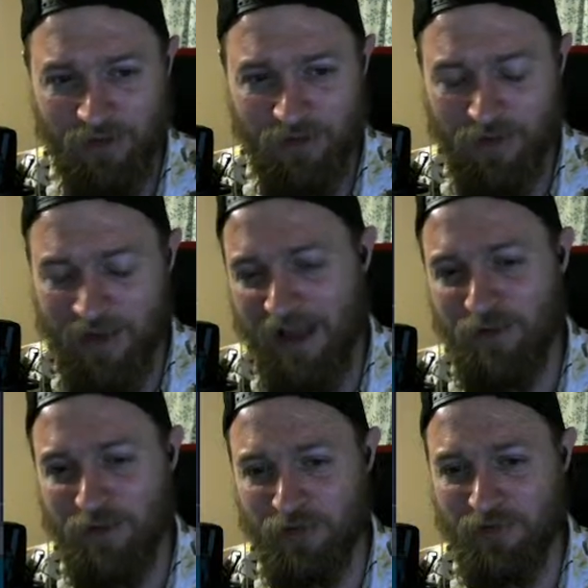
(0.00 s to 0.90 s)
you can't
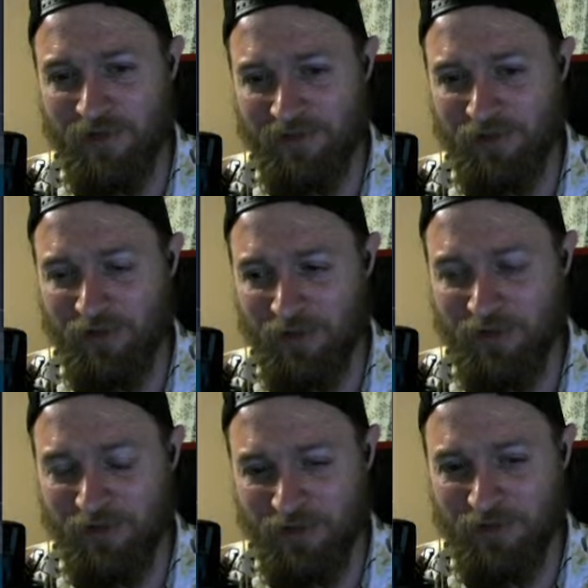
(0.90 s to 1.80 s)
do certain things until you're
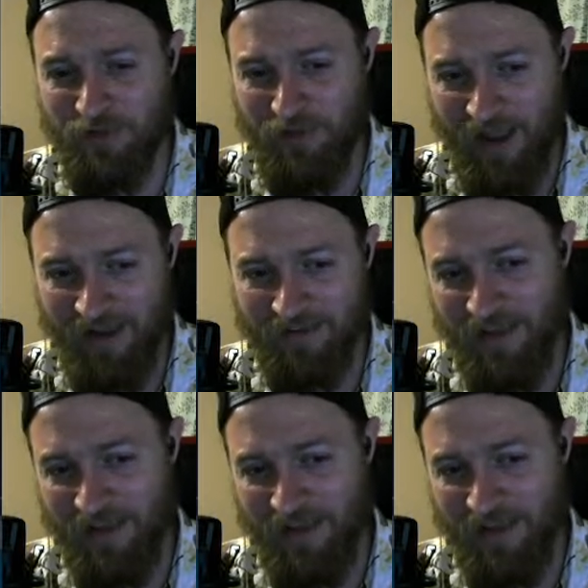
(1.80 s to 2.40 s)
in a certain state.